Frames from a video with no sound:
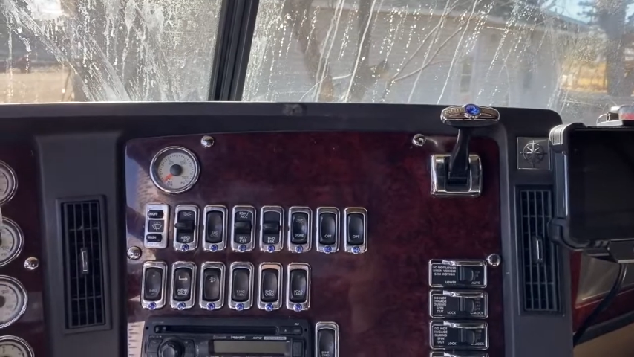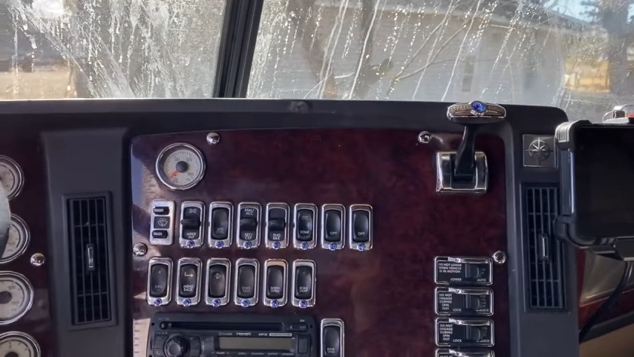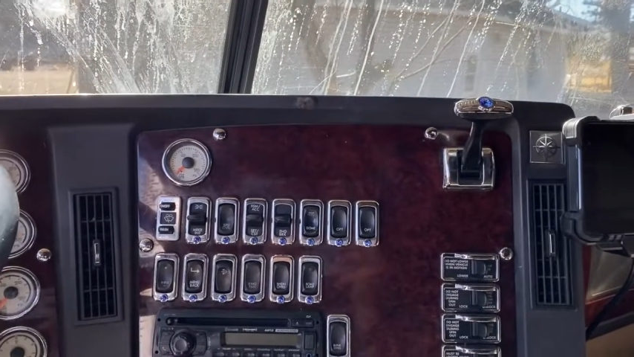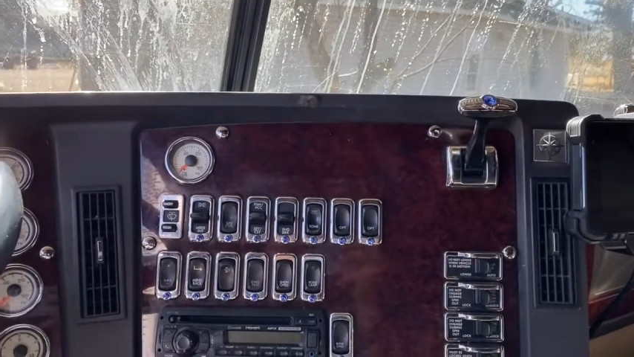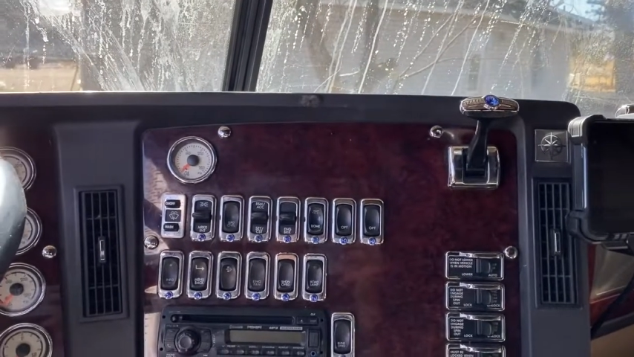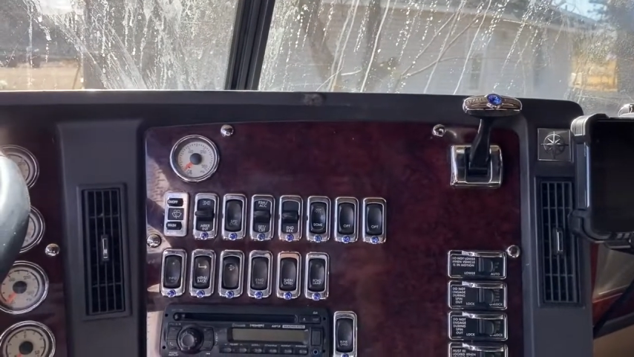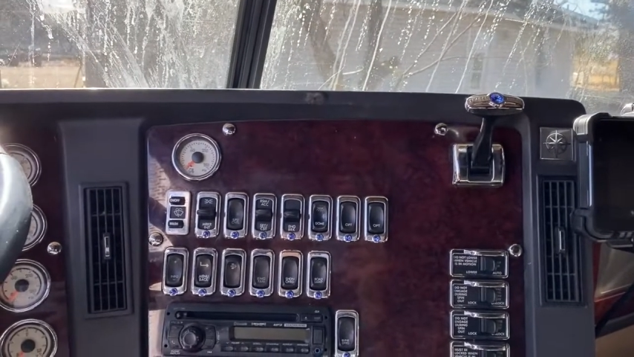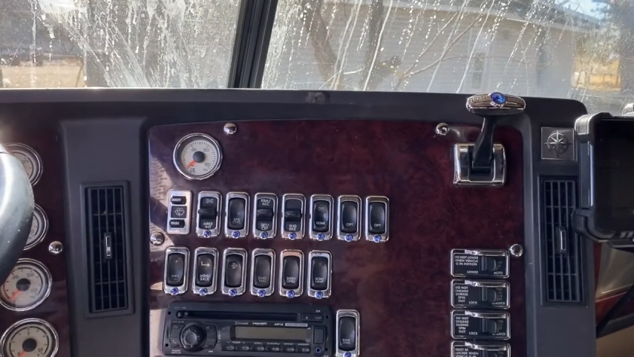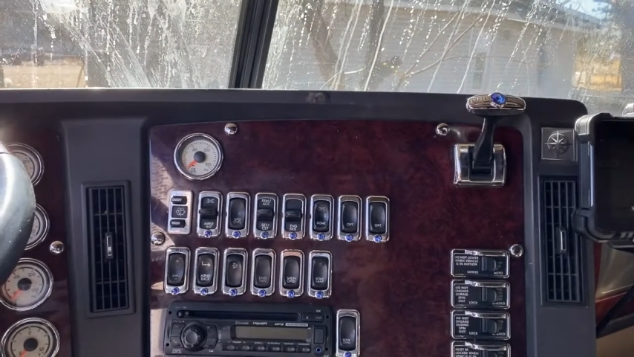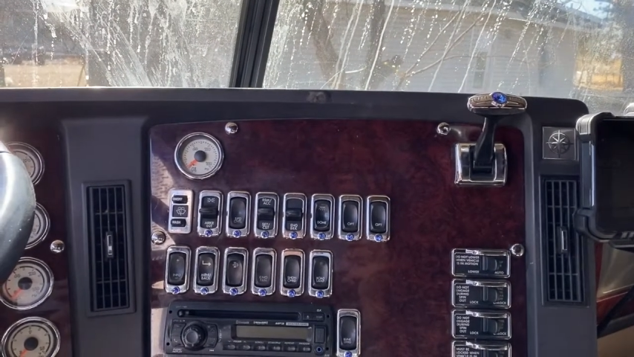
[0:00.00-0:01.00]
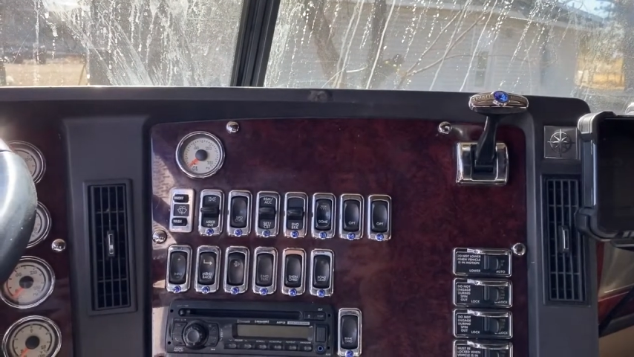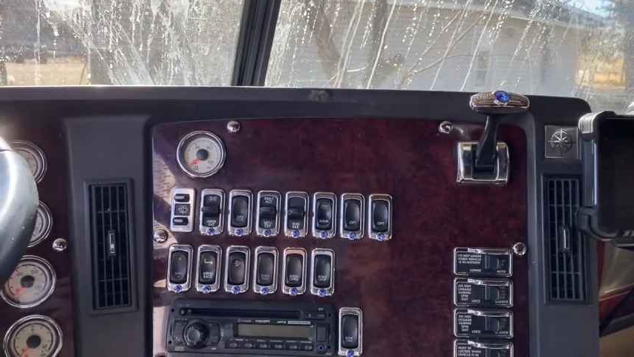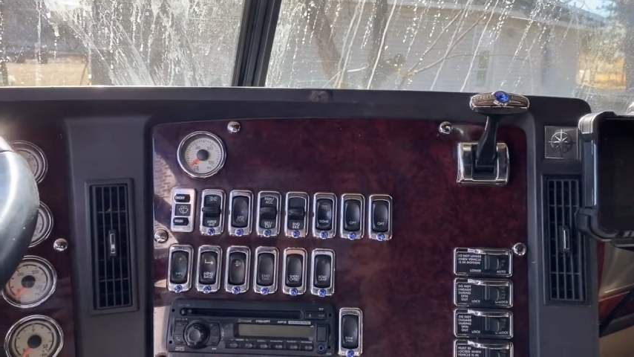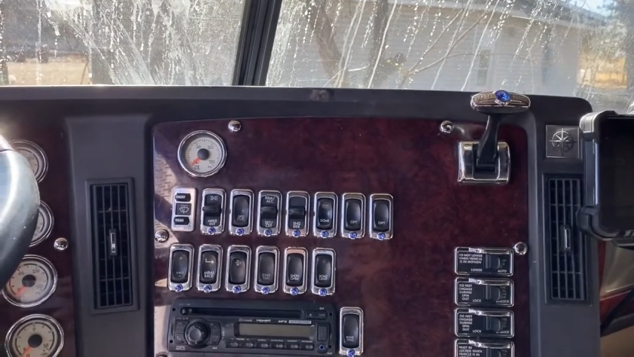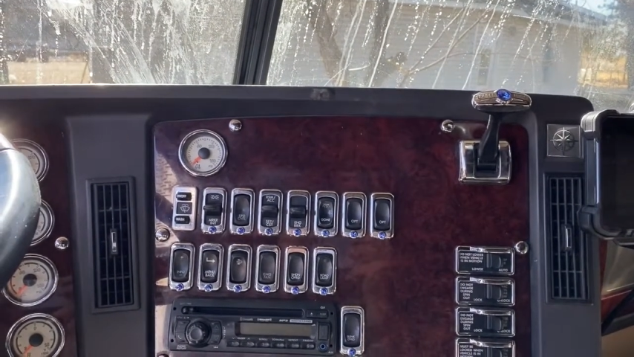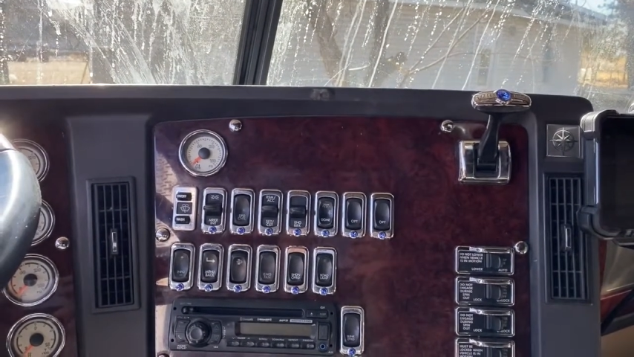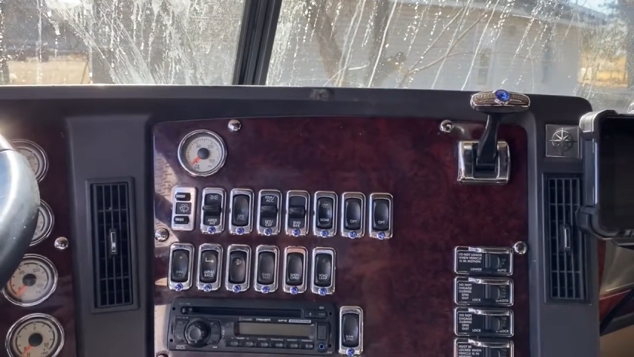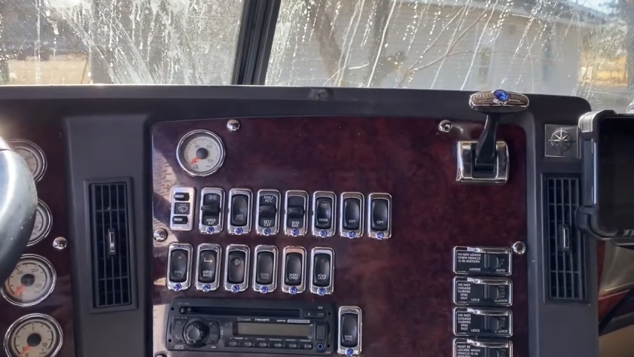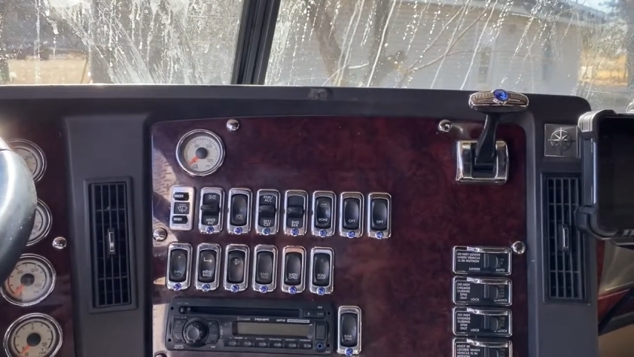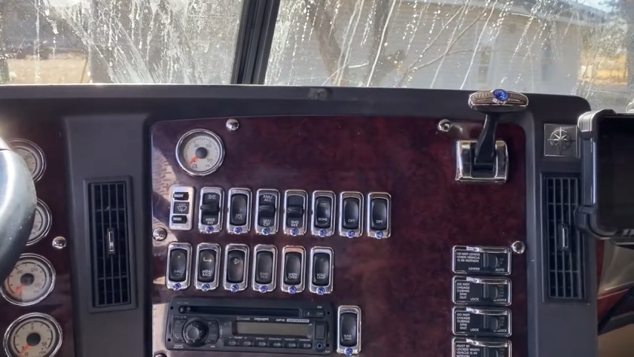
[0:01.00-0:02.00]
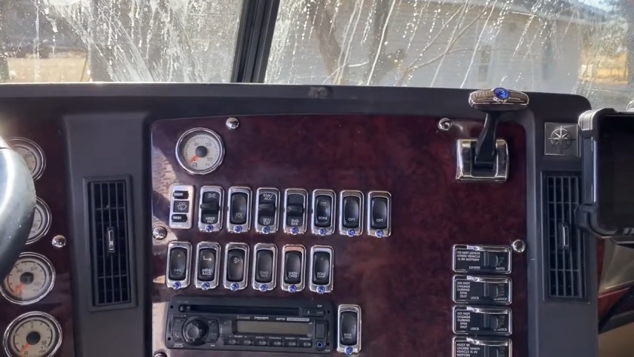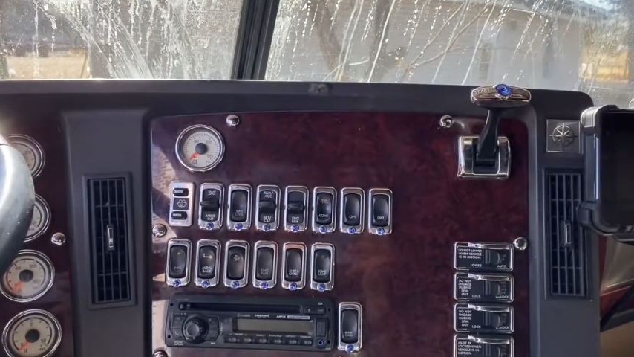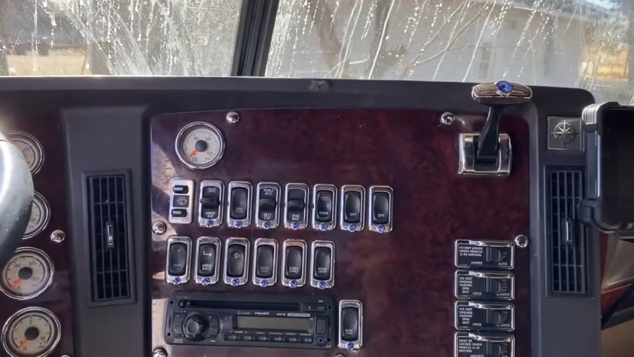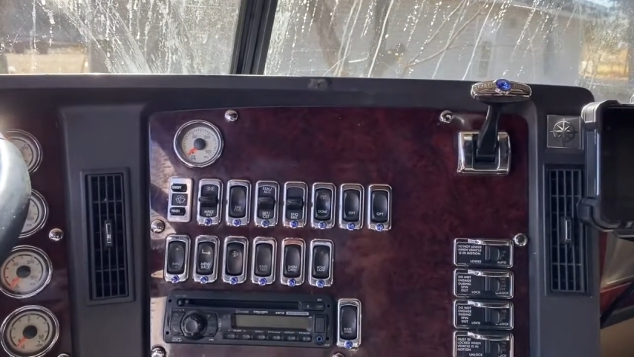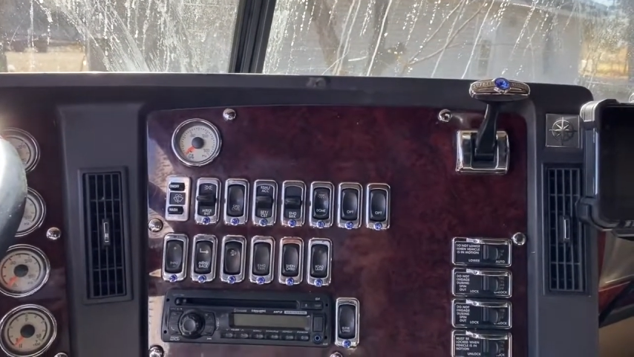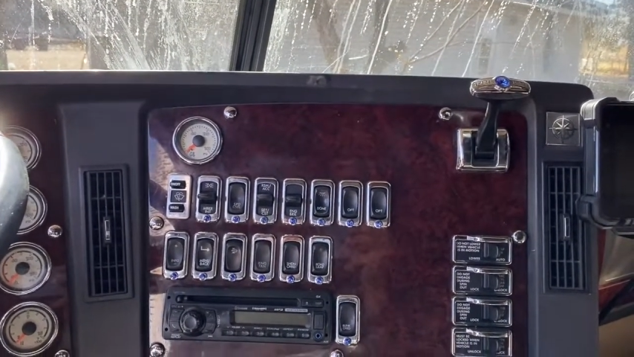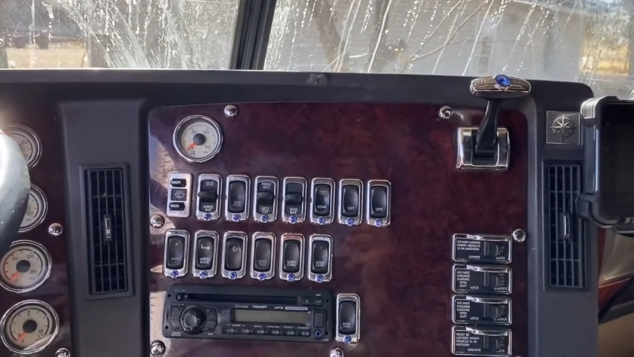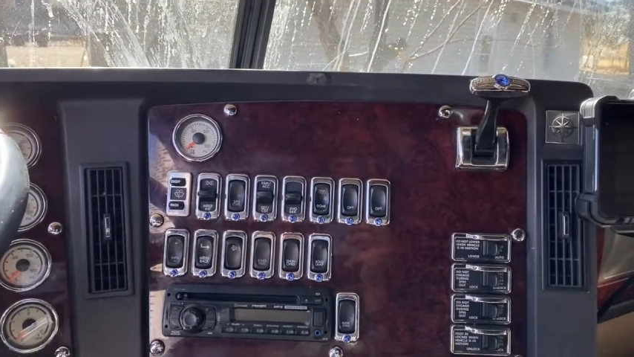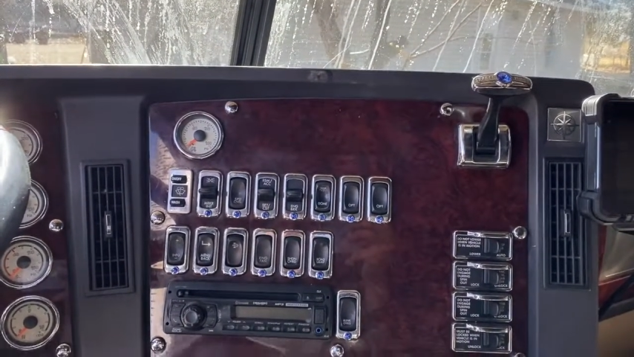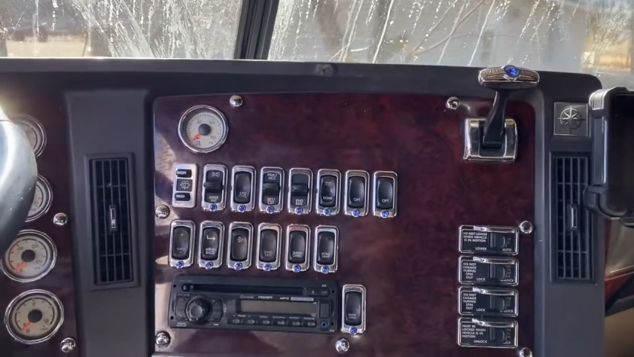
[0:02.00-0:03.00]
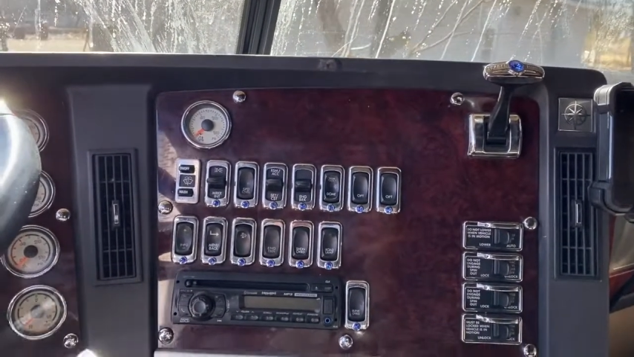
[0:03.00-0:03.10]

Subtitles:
(no speaker visible)